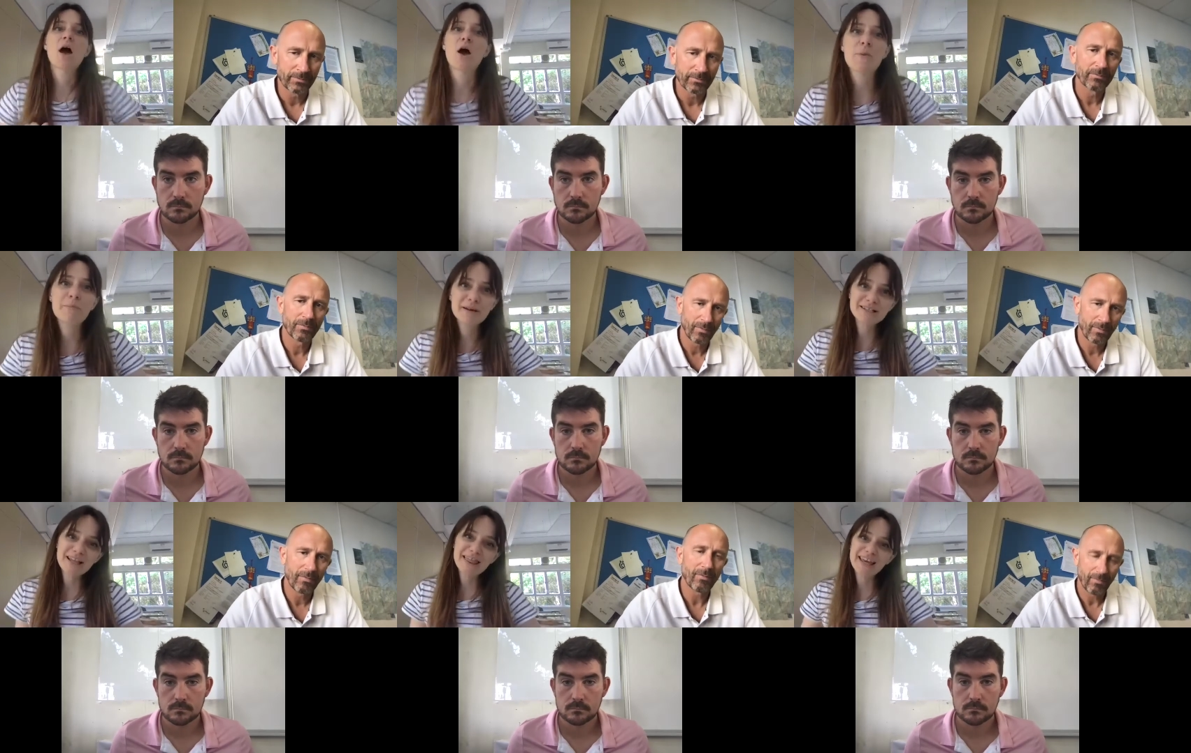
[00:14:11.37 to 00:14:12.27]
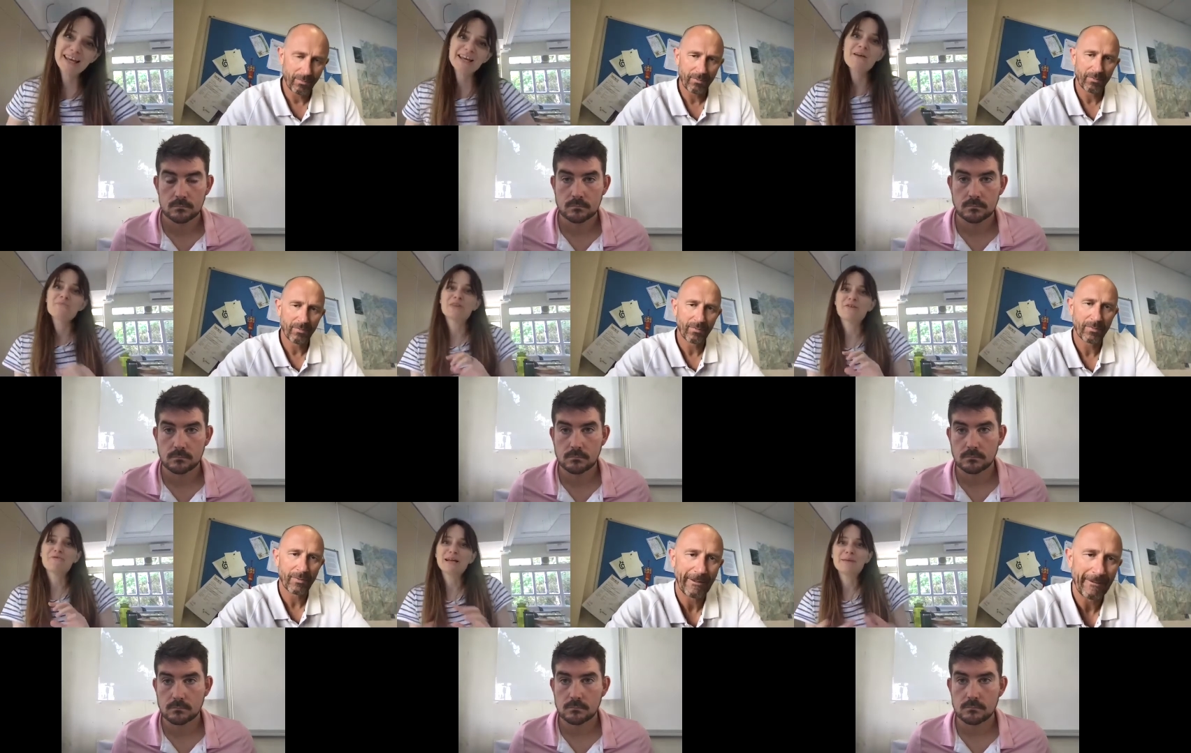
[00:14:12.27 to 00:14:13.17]
Speaker 1: um, because I think that
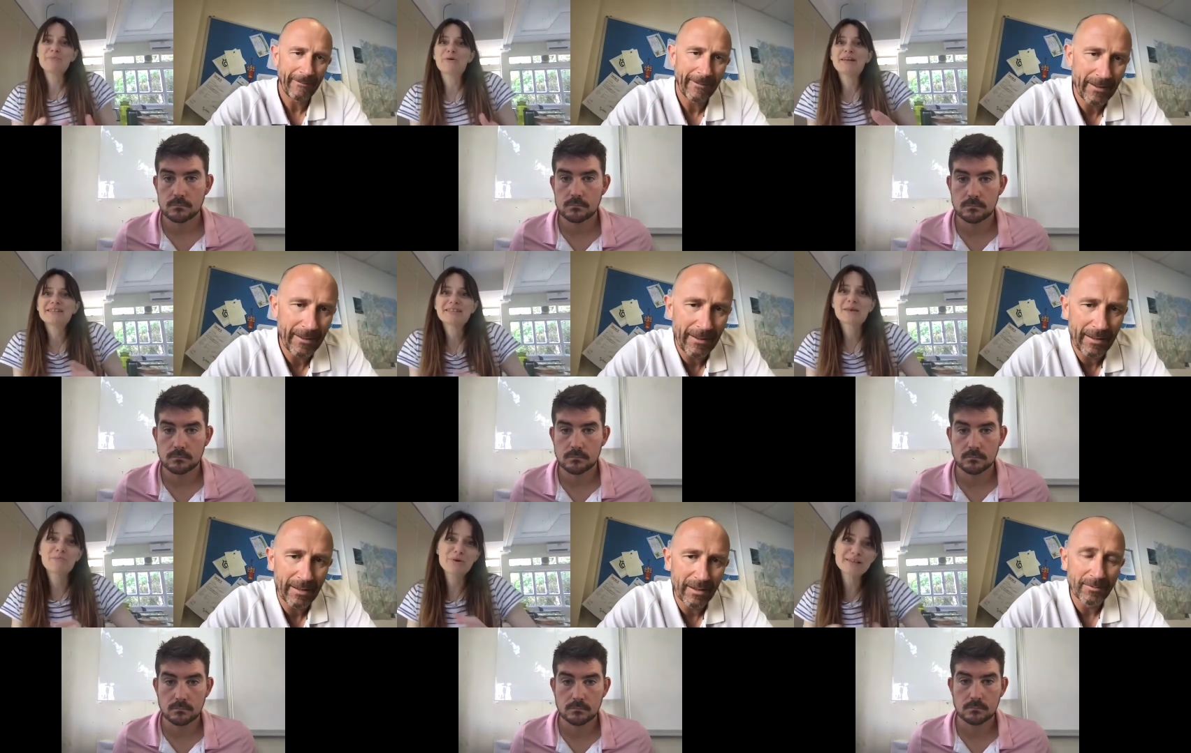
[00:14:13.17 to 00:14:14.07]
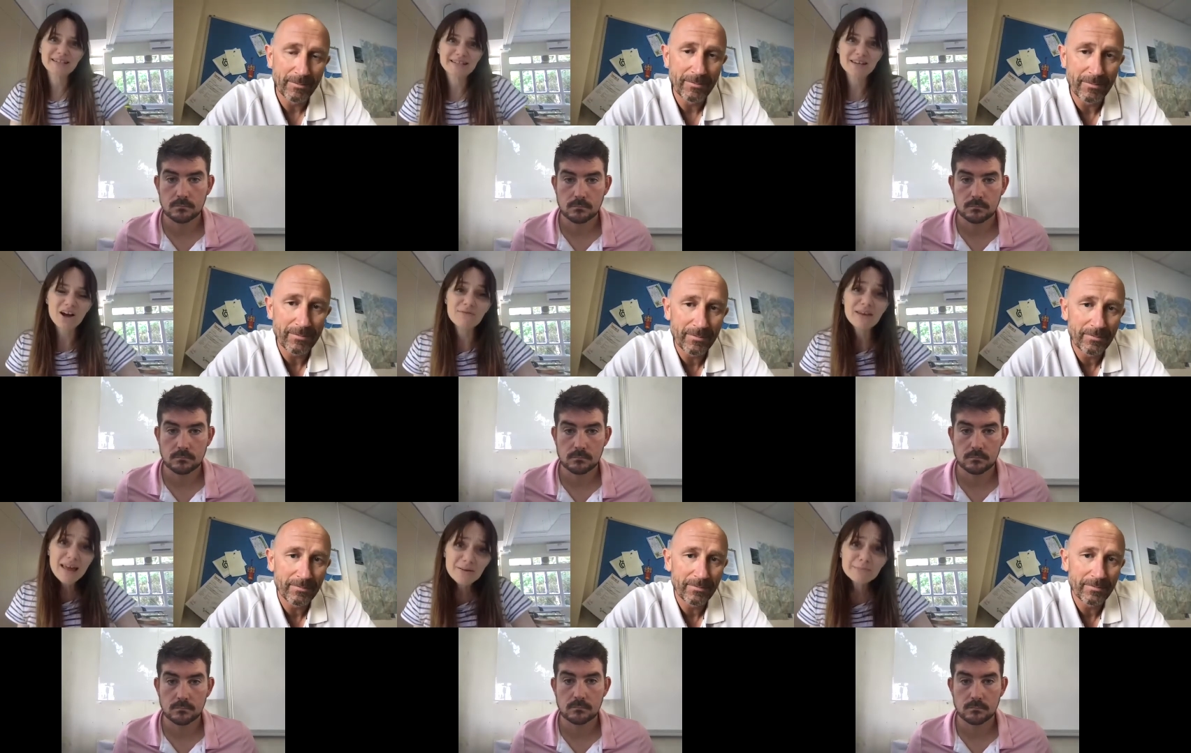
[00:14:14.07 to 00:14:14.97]
really brings brings it to life.
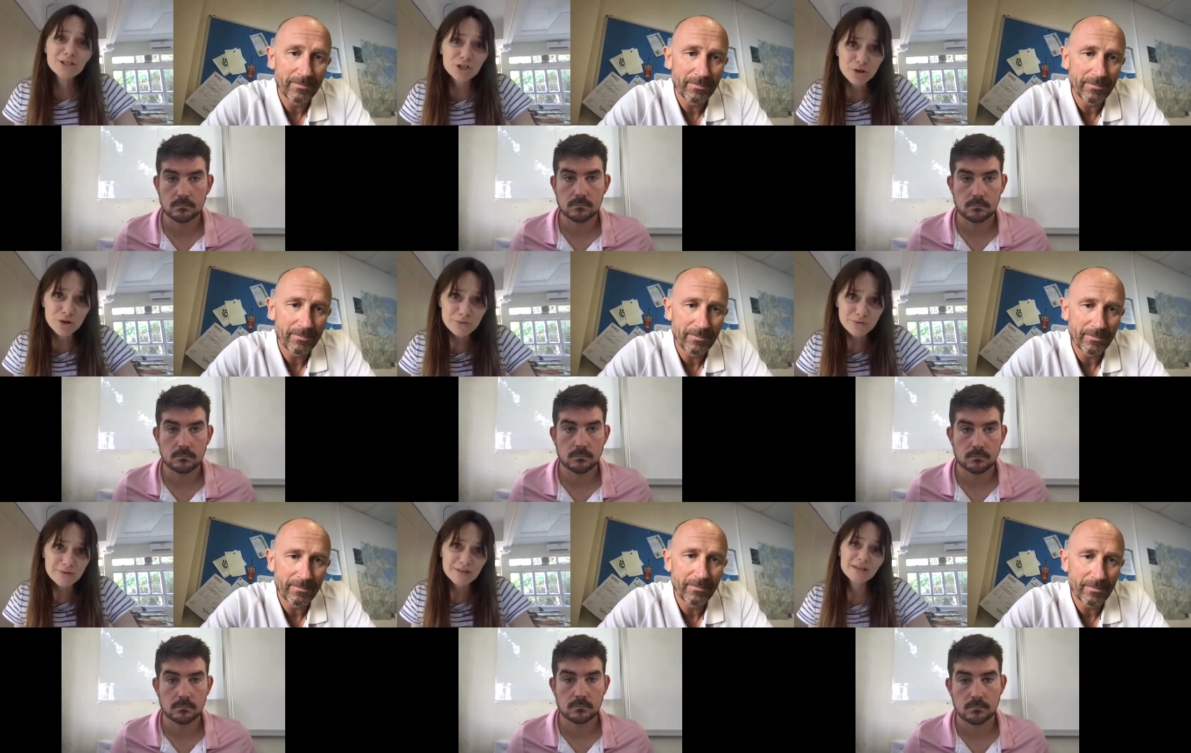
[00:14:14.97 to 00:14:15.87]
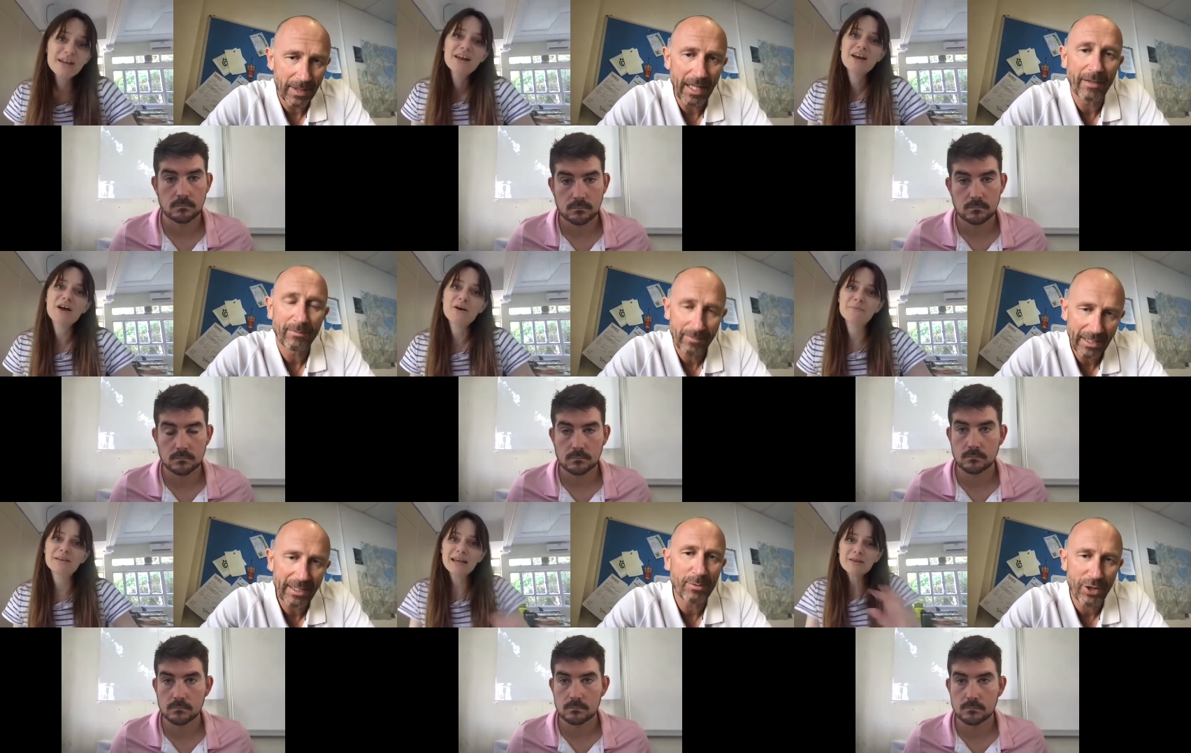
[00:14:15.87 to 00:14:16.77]
Let them choose.
Speaker 2: Yeah,
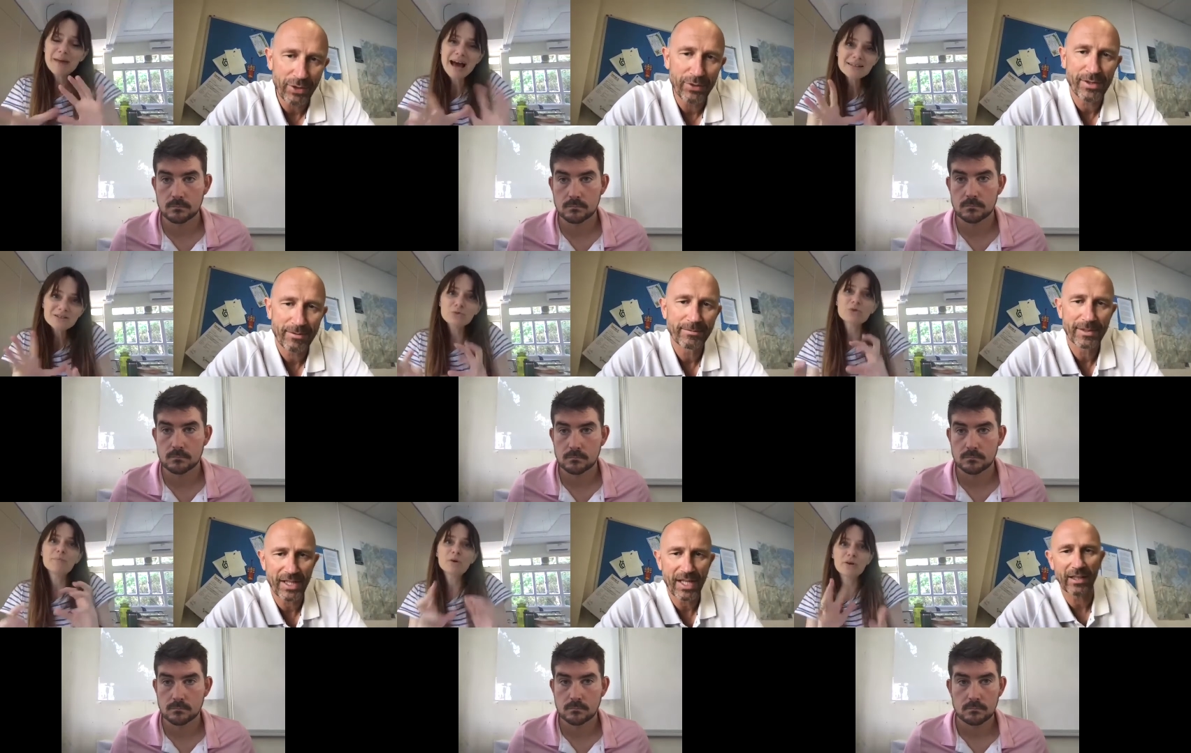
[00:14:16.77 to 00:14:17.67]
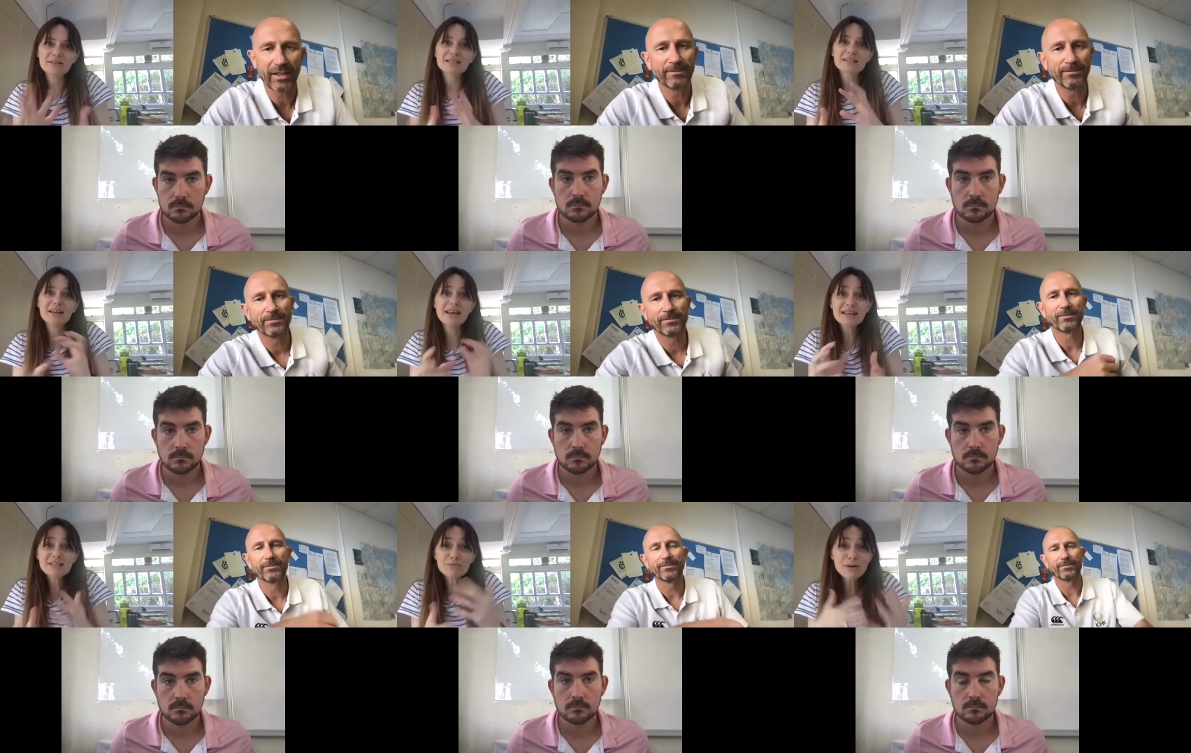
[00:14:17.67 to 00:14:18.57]
let them choose. Exactly.
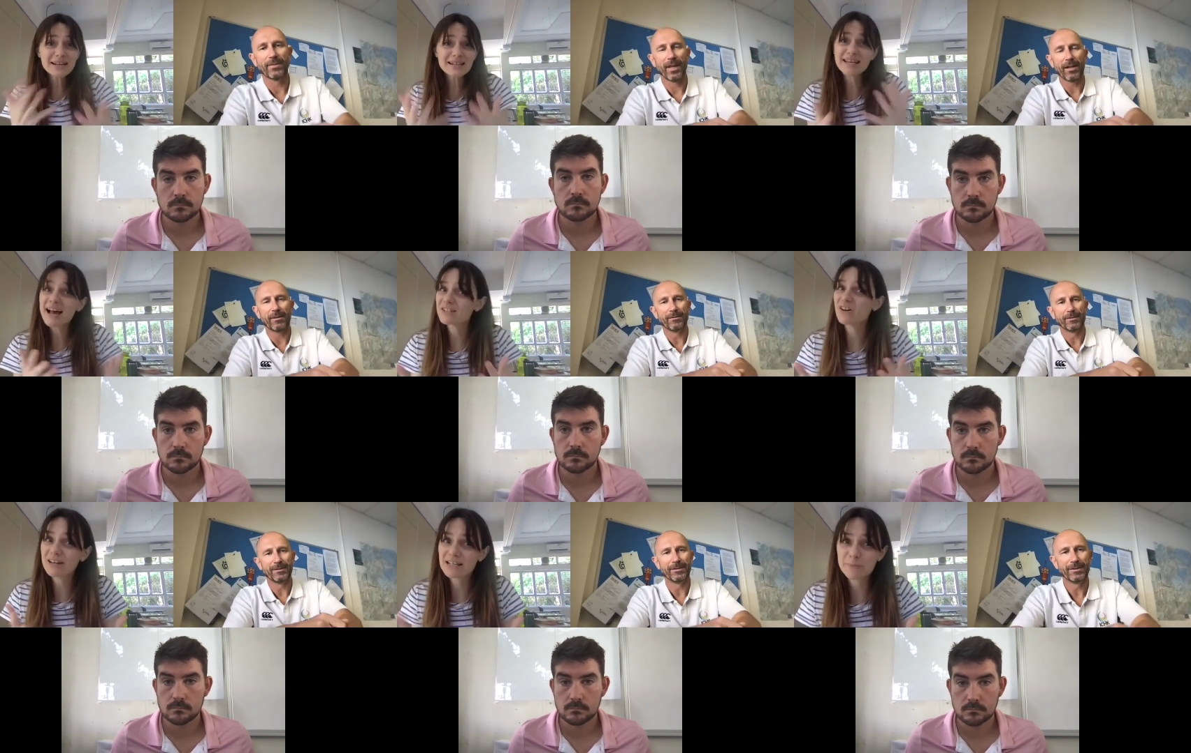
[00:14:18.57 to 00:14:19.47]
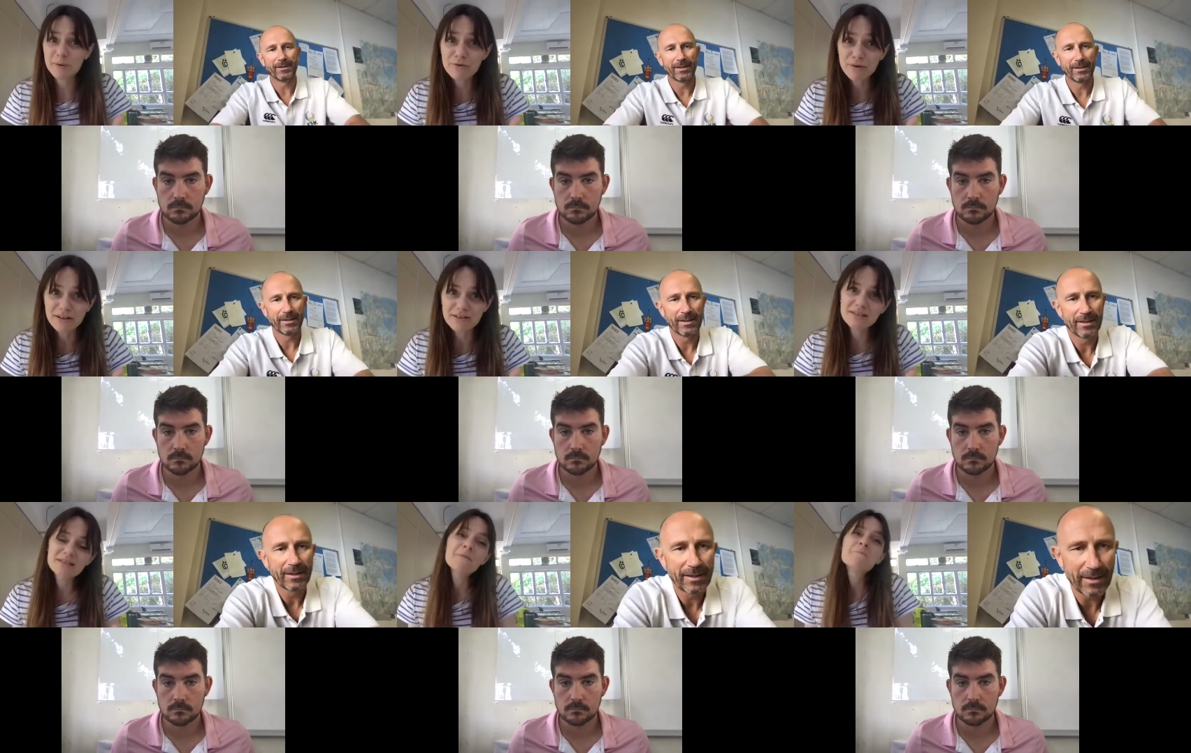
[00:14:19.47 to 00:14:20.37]
Speaker 1: really tactile experience.
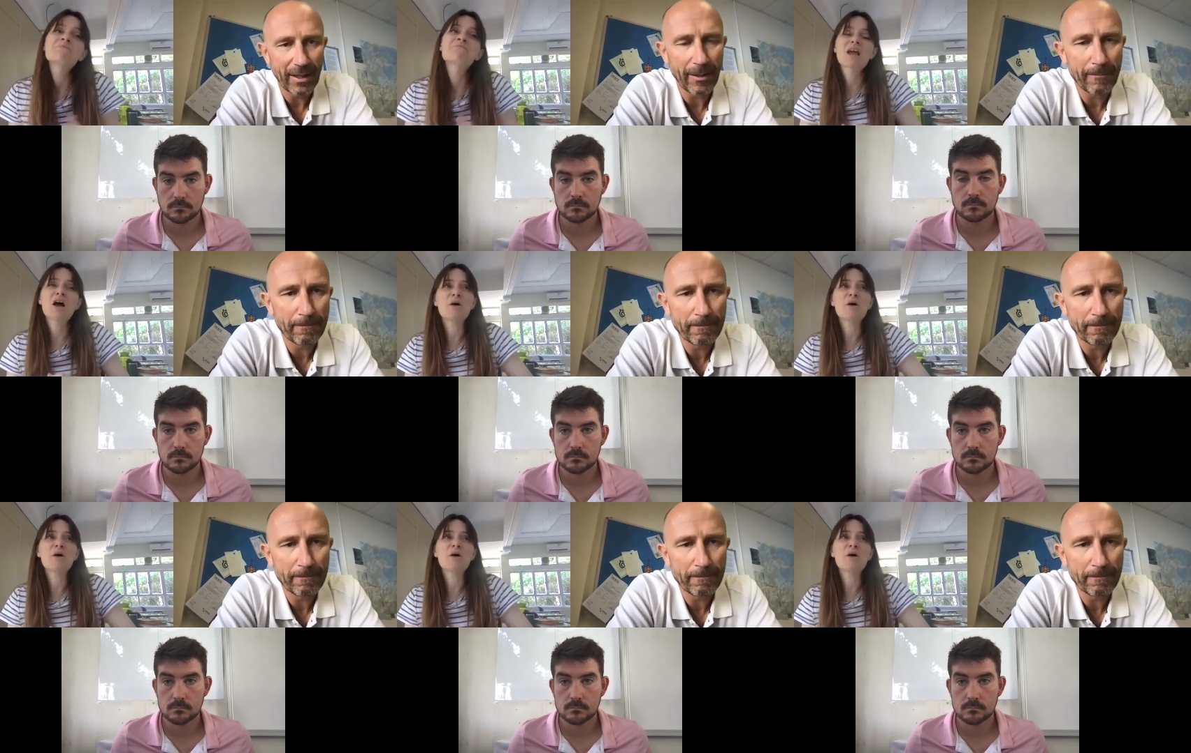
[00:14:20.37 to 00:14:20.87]
Yeah.